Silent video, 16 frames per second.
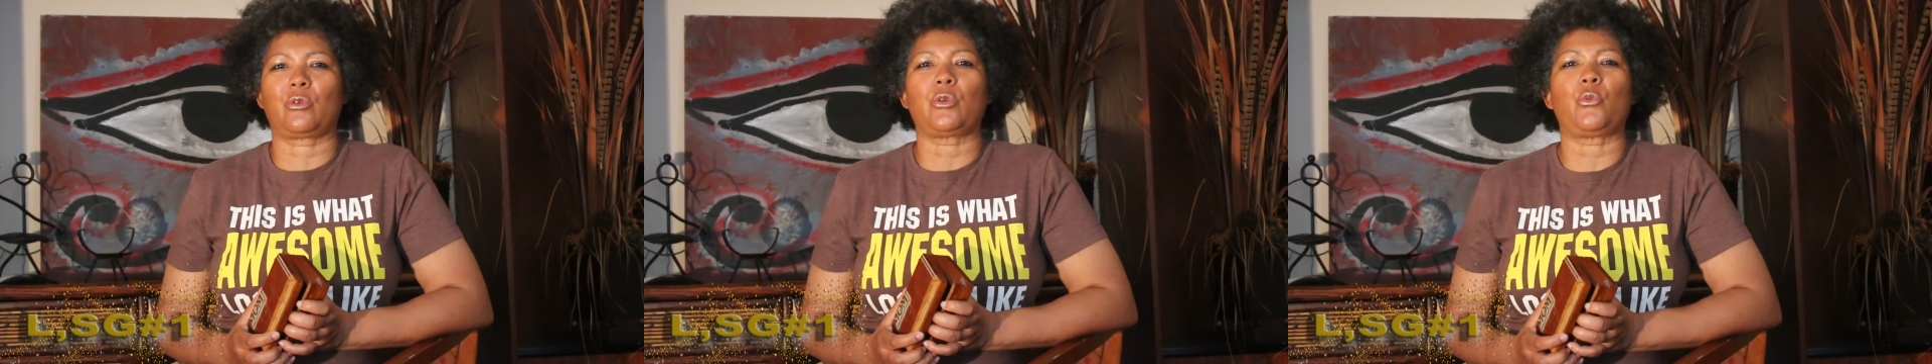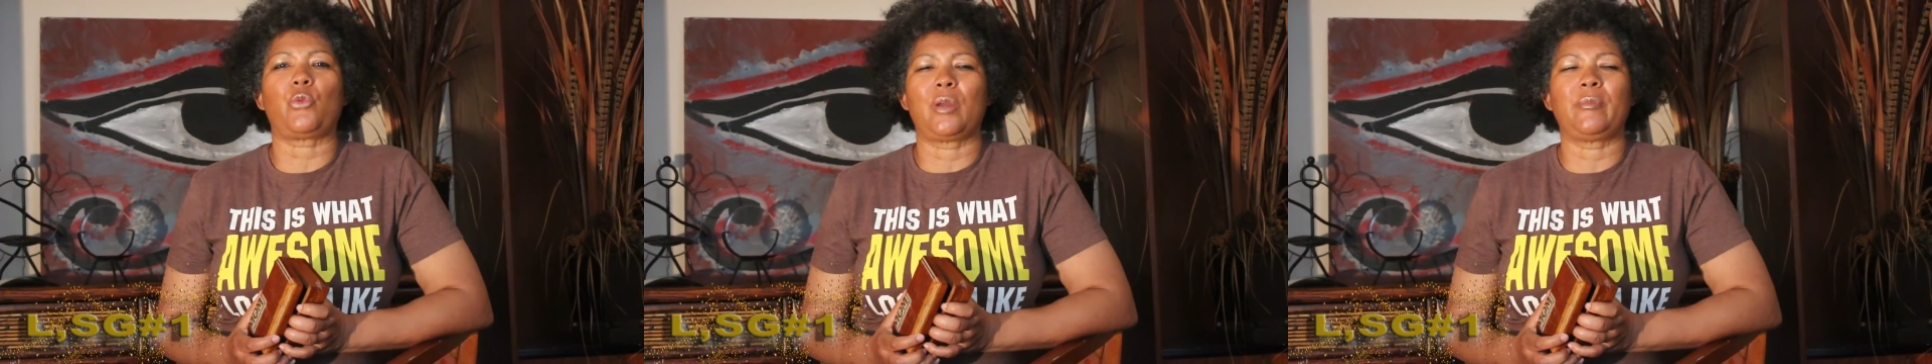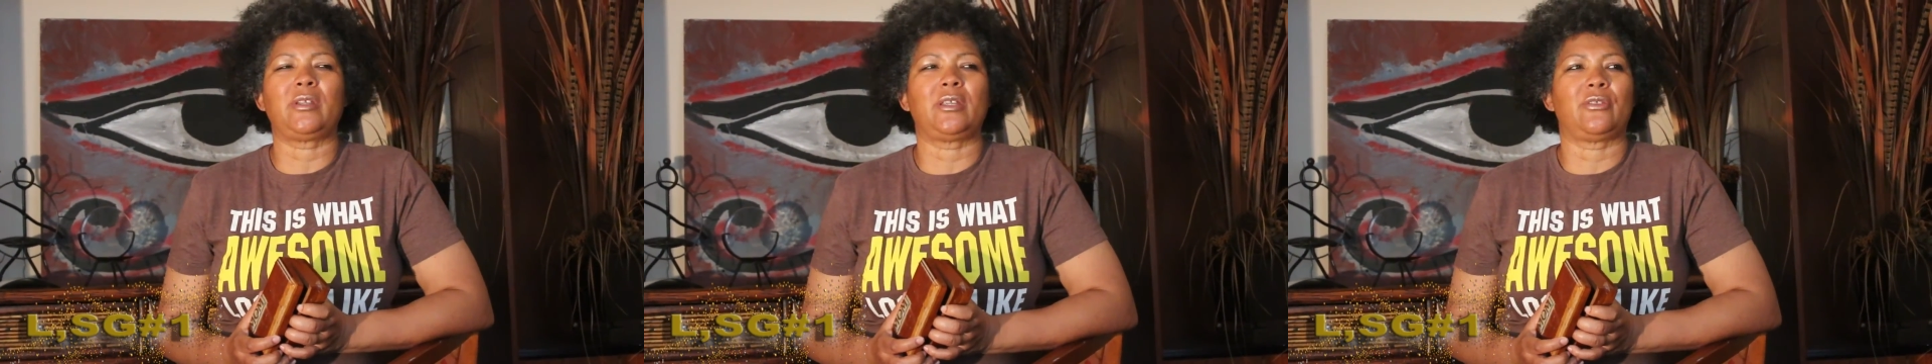
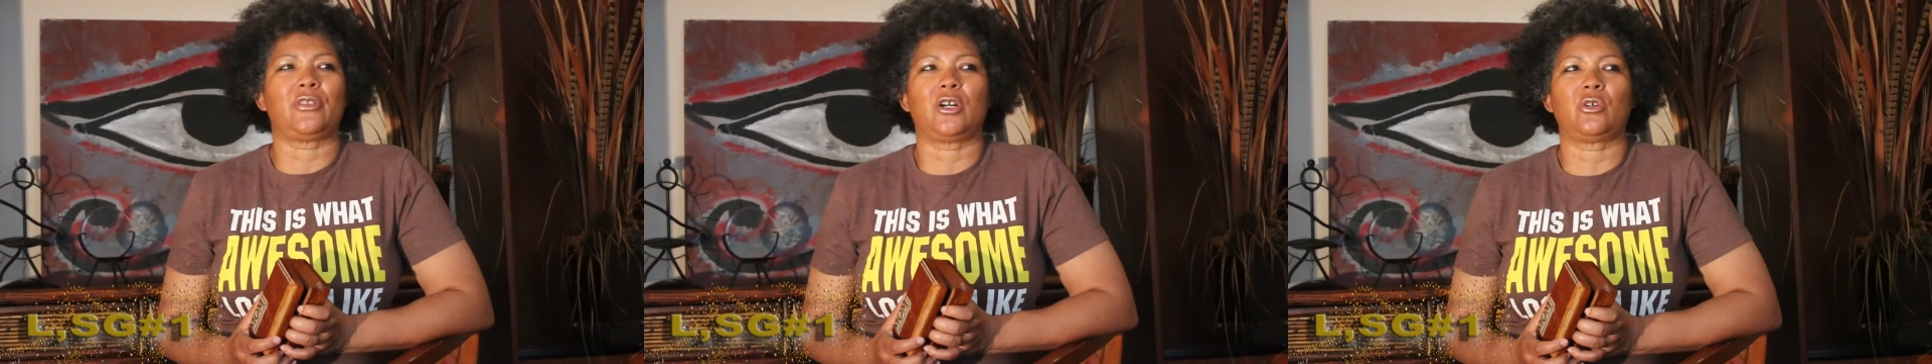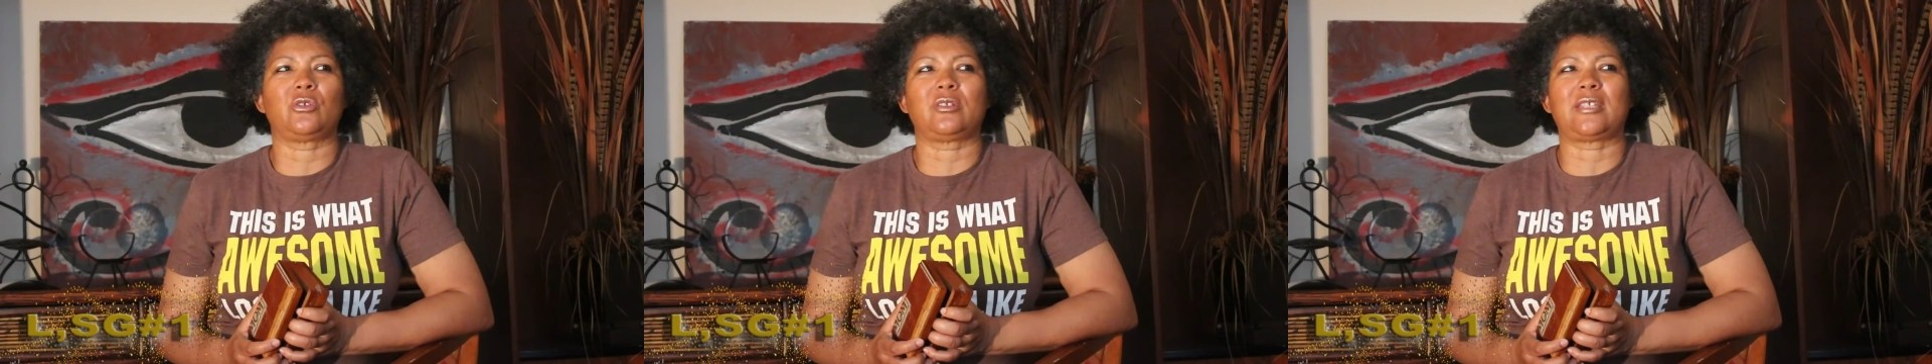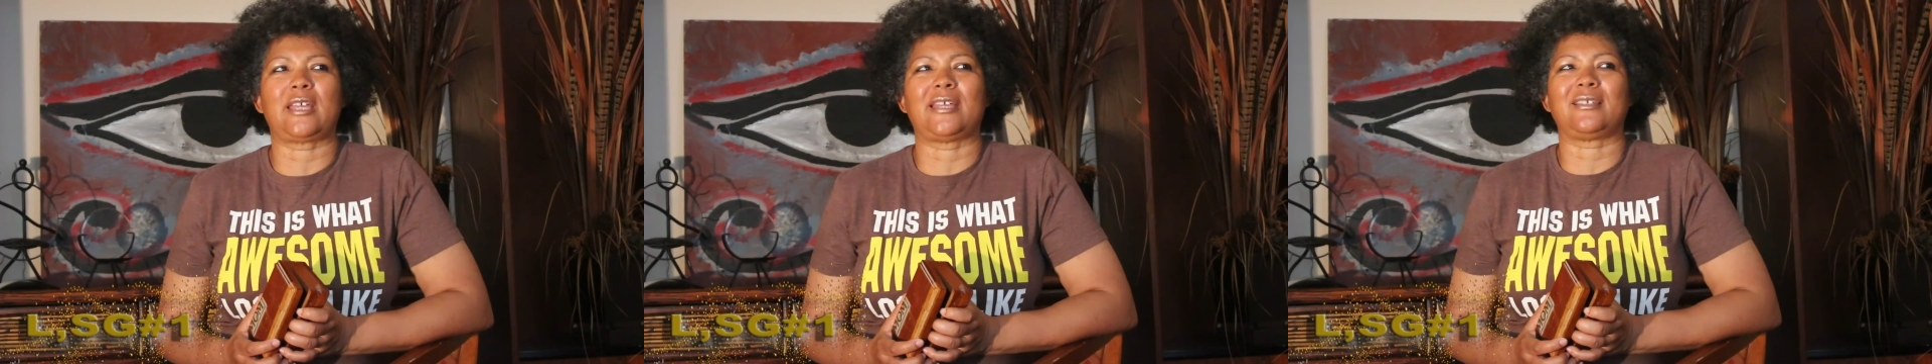women in
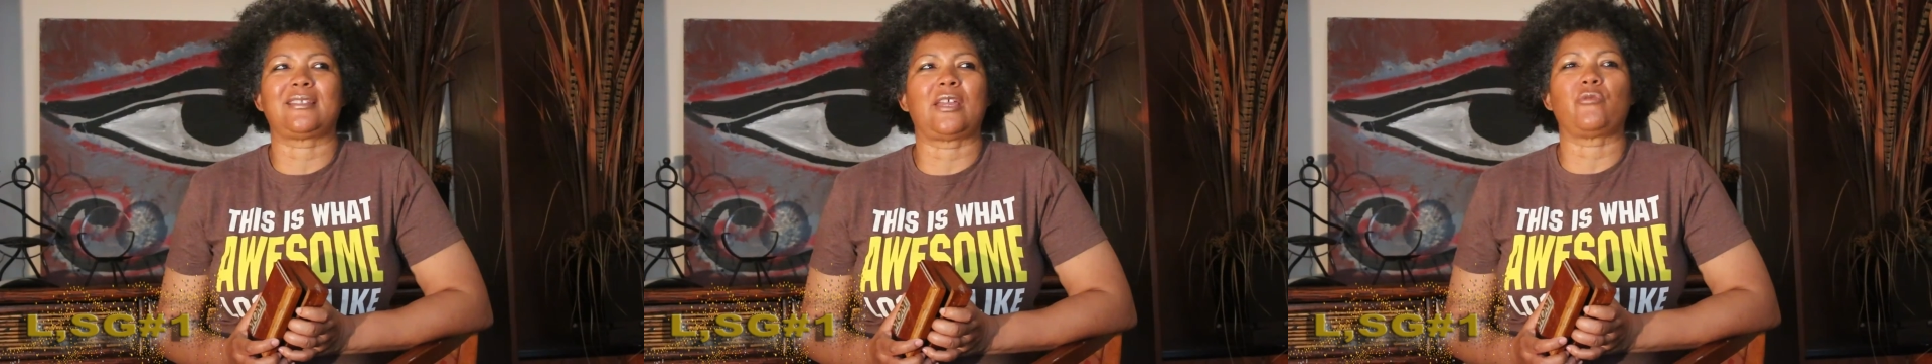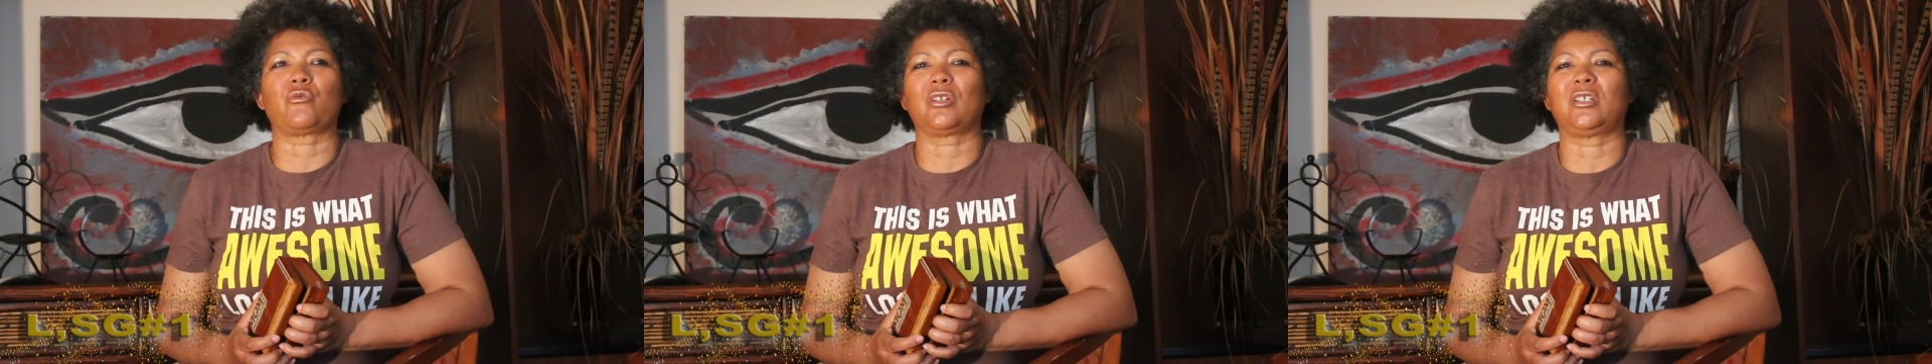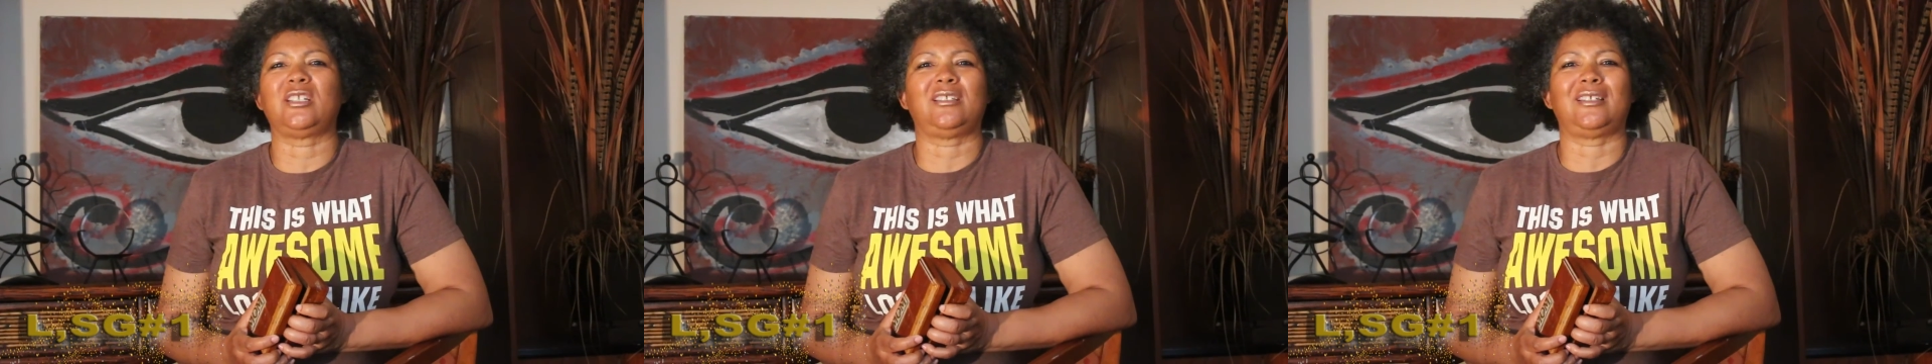those days, they
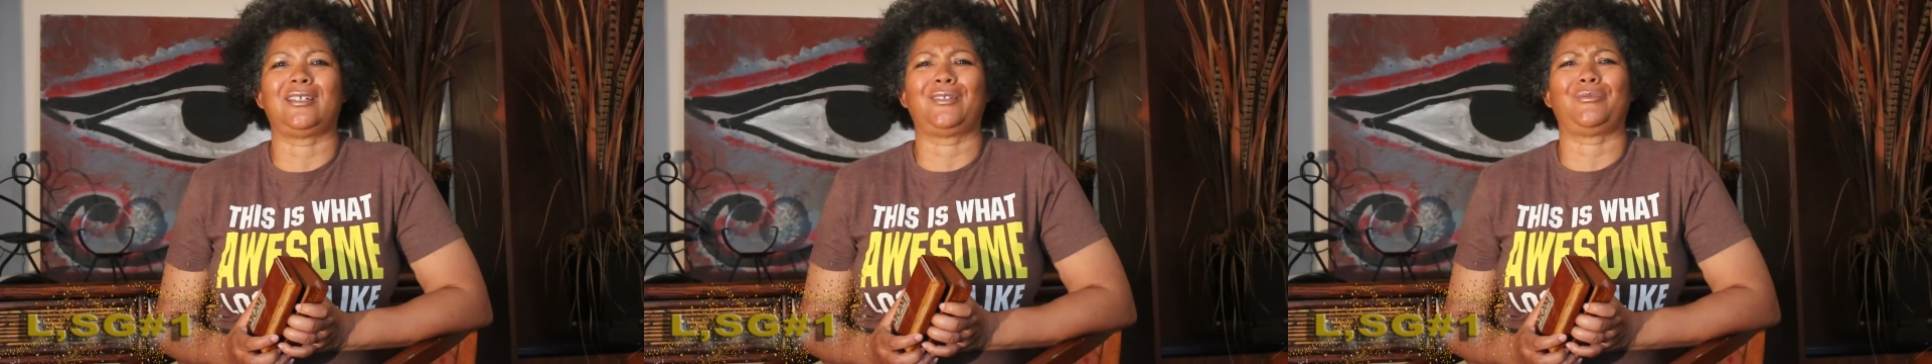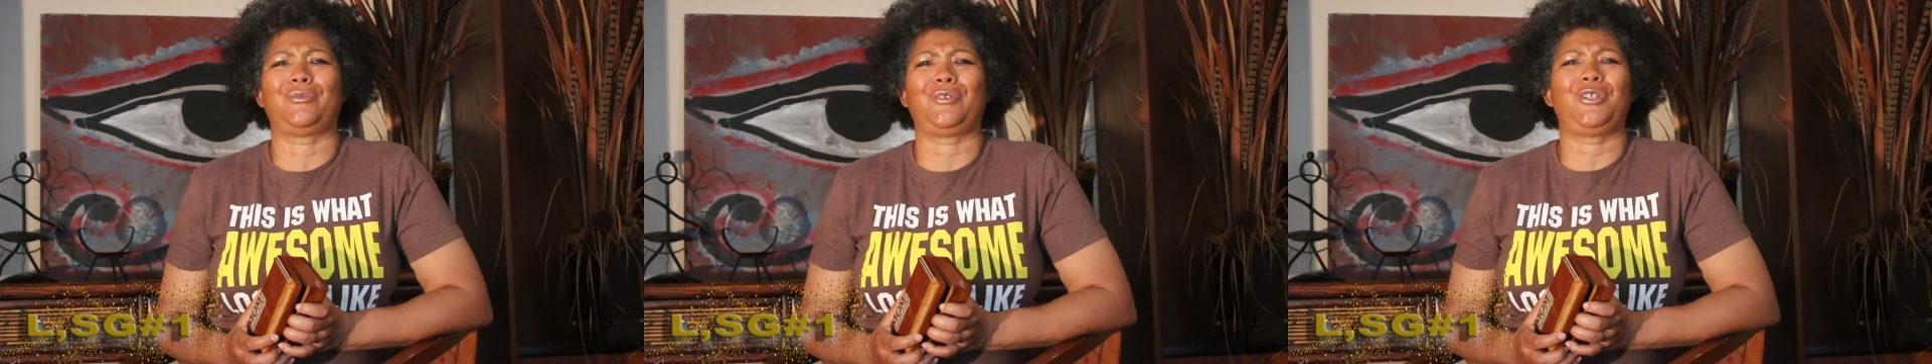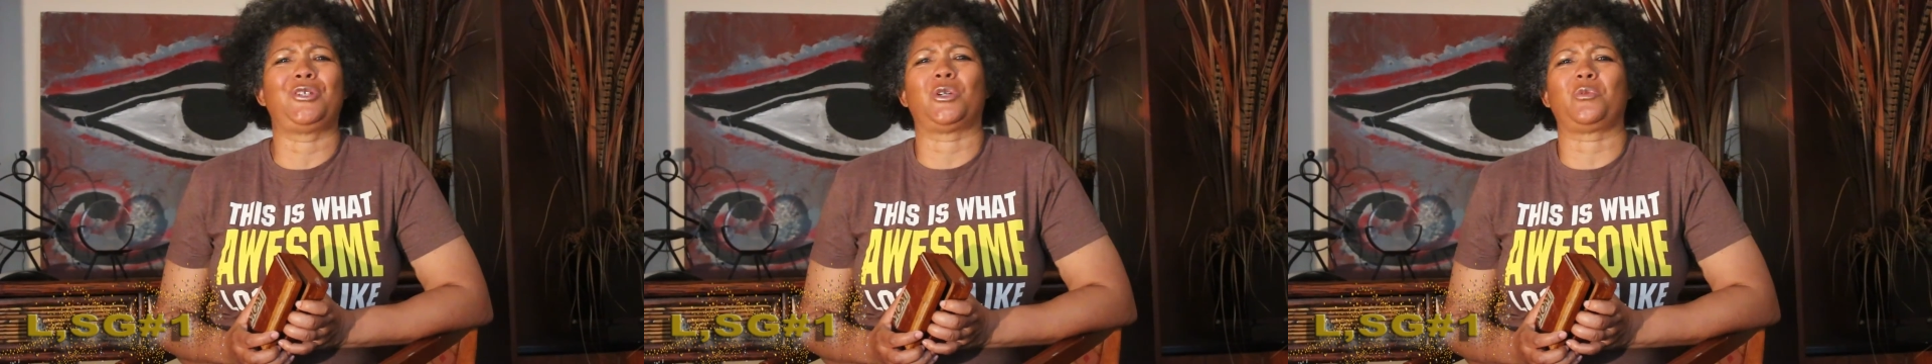really
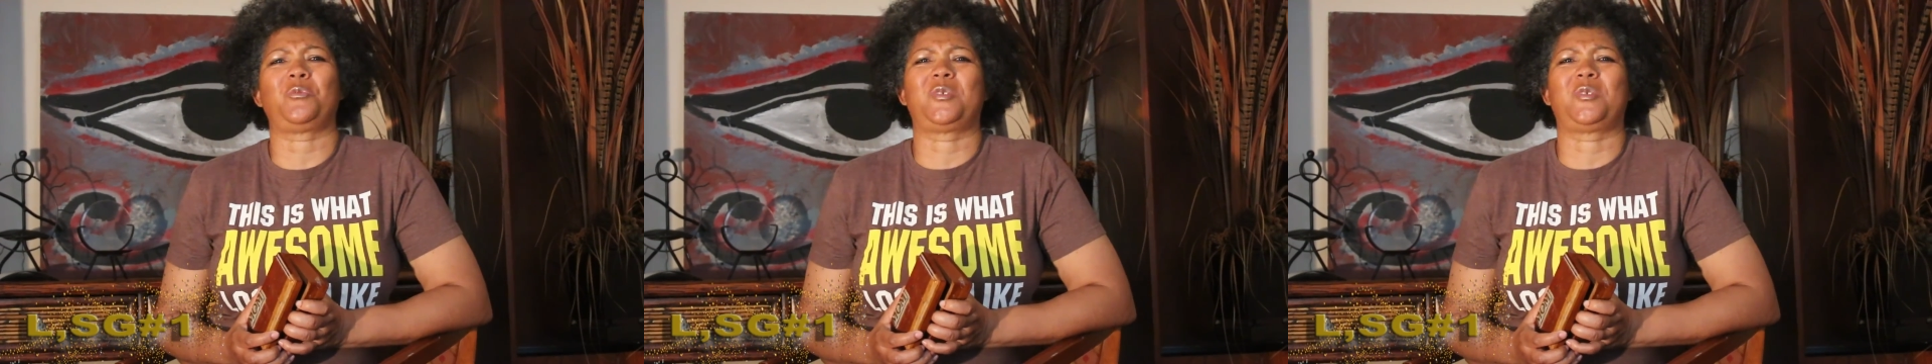didn't, you know,